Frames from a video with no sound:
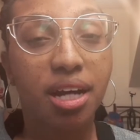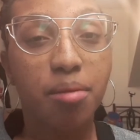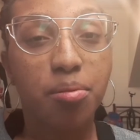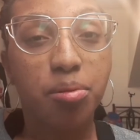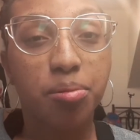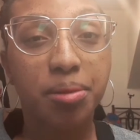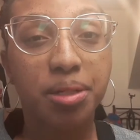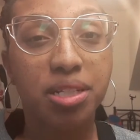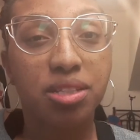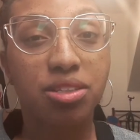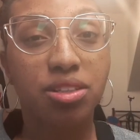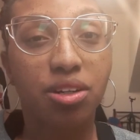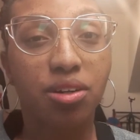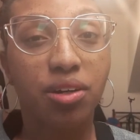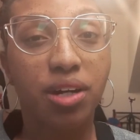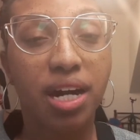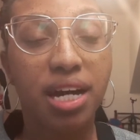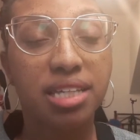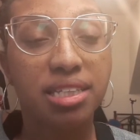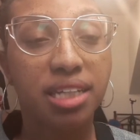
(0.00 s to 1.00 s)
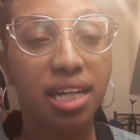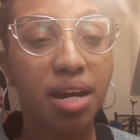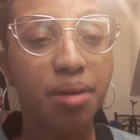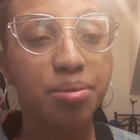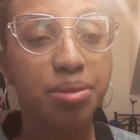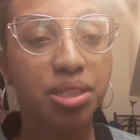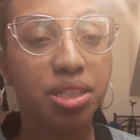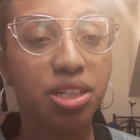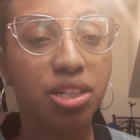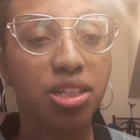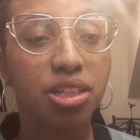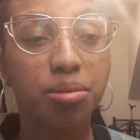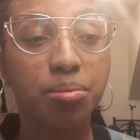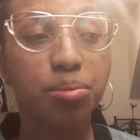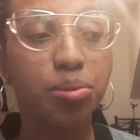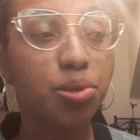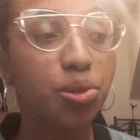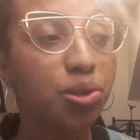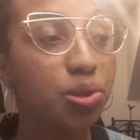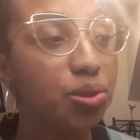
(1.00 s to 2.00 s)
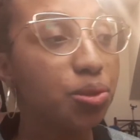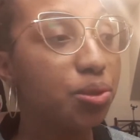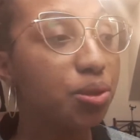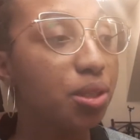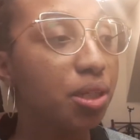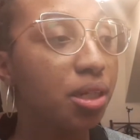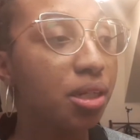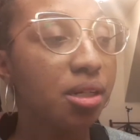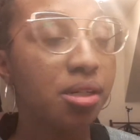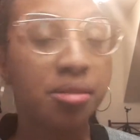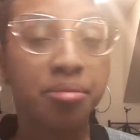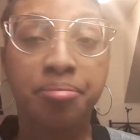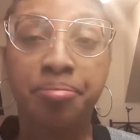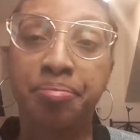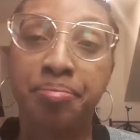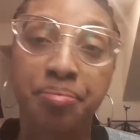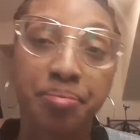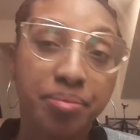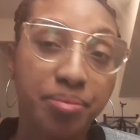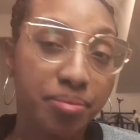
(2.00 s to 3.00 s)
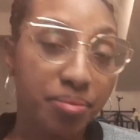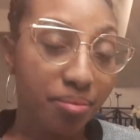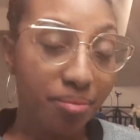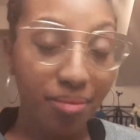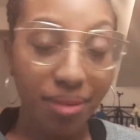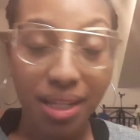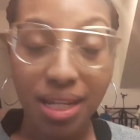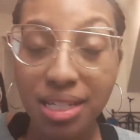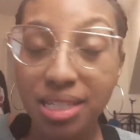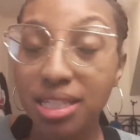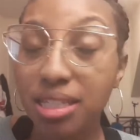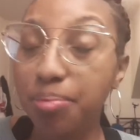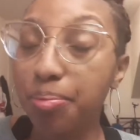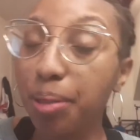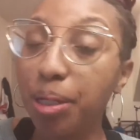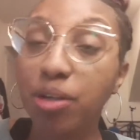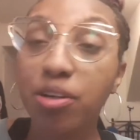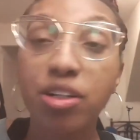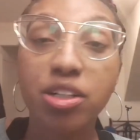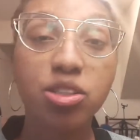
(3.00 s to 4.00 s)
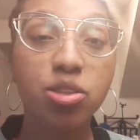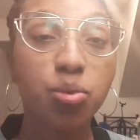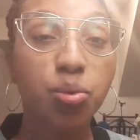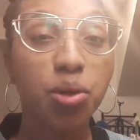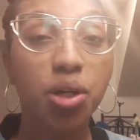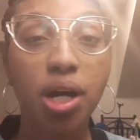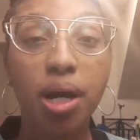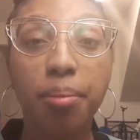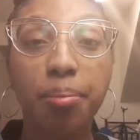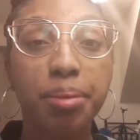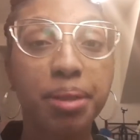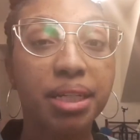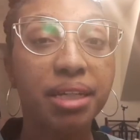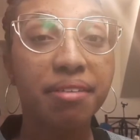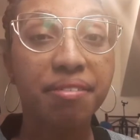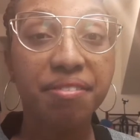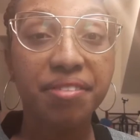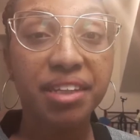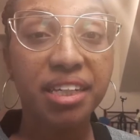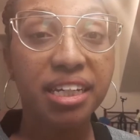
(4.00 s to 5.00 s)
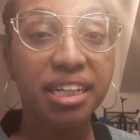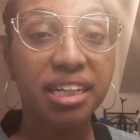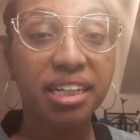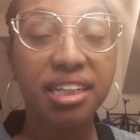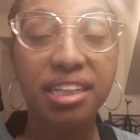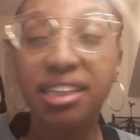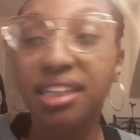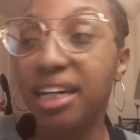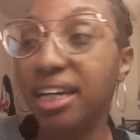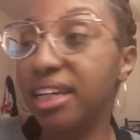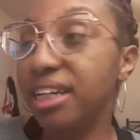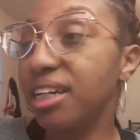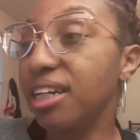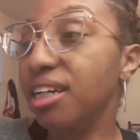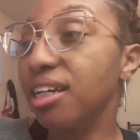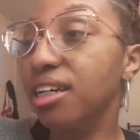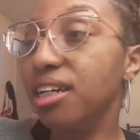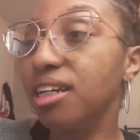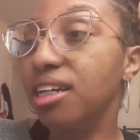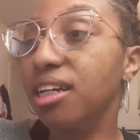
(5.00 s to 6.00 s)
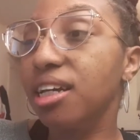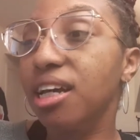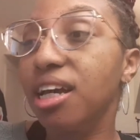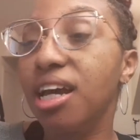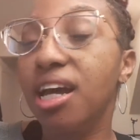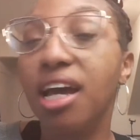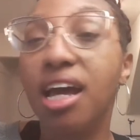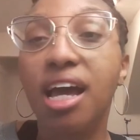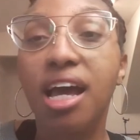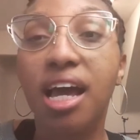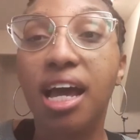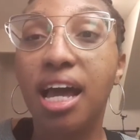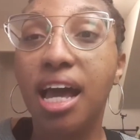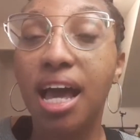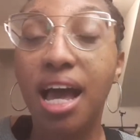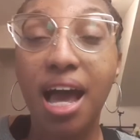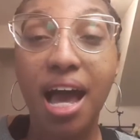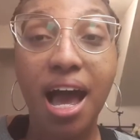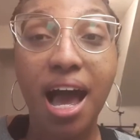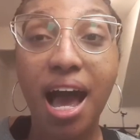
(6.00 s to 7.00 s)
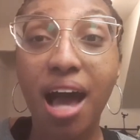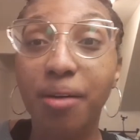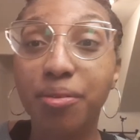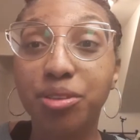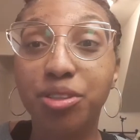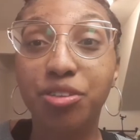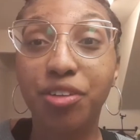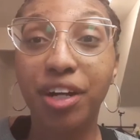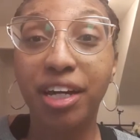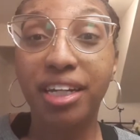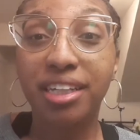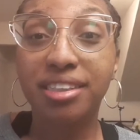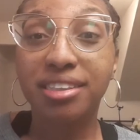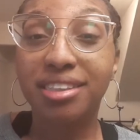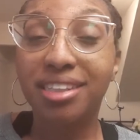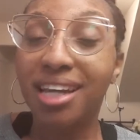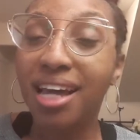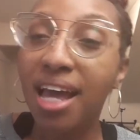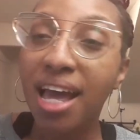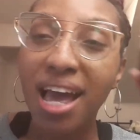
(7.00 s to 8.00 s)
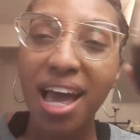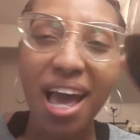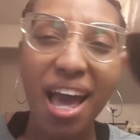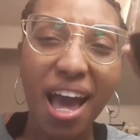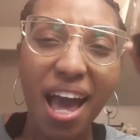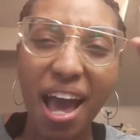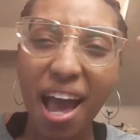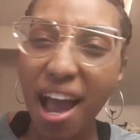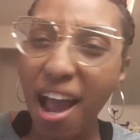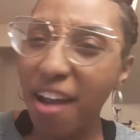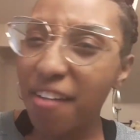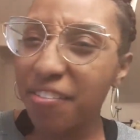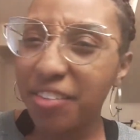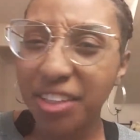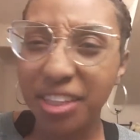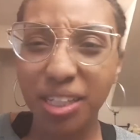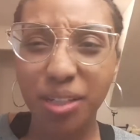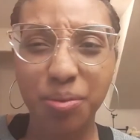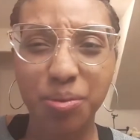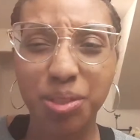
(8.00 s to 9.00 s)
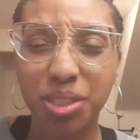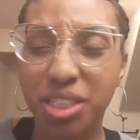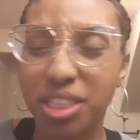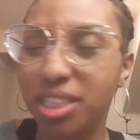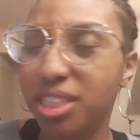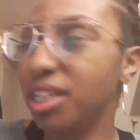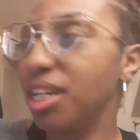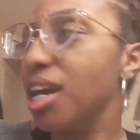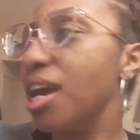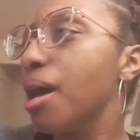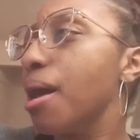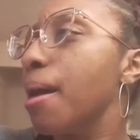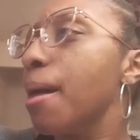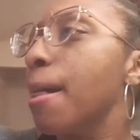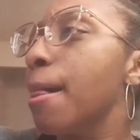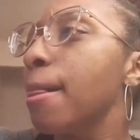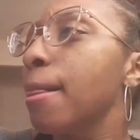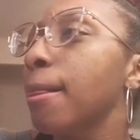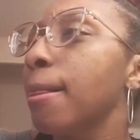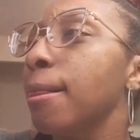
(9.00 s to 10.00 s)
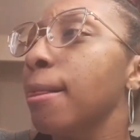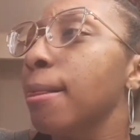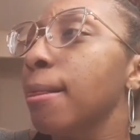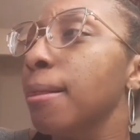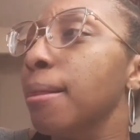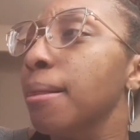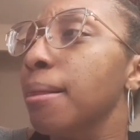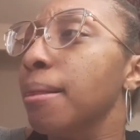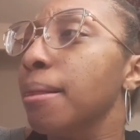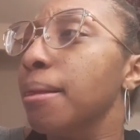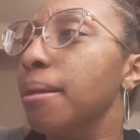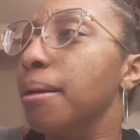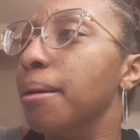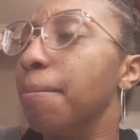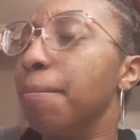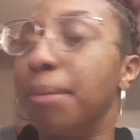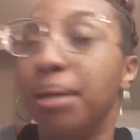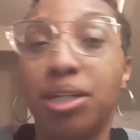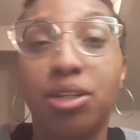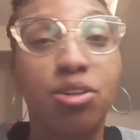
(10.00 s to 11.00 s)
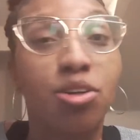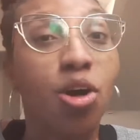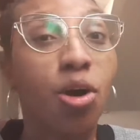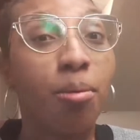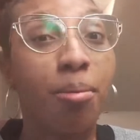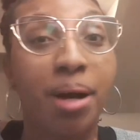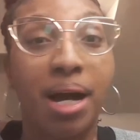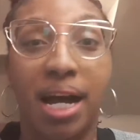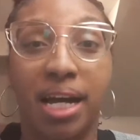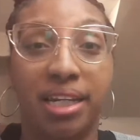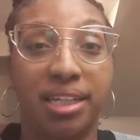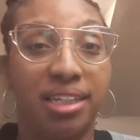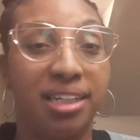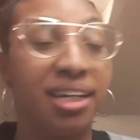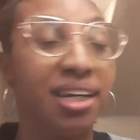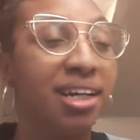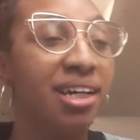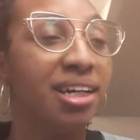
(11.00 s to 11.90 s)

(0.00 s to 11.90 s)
couple minutes ago, guys. Like I was in a good mood. Spirits were uplifted. Like I was great. Everything was good. But nobody,